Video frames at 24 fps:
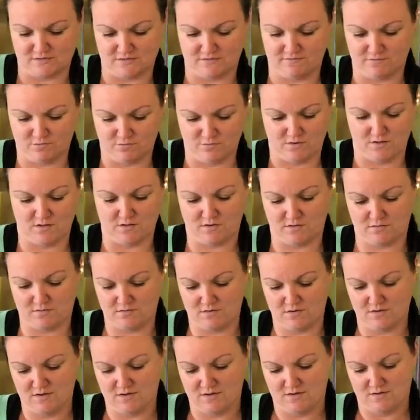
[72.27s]
of the willow,
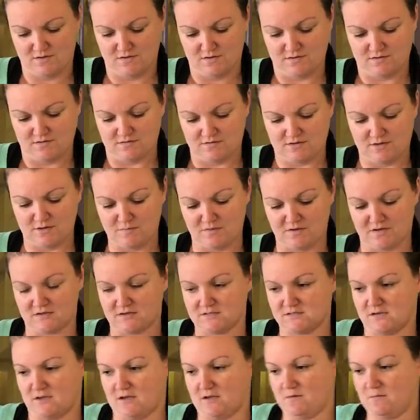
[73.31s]
keeping it
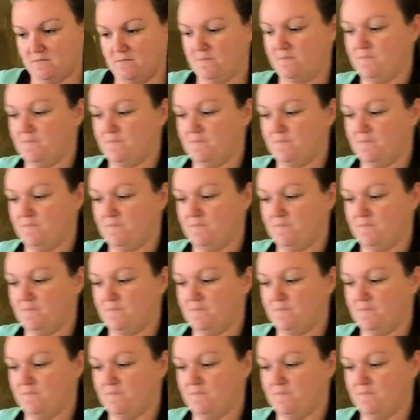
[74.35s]
tight.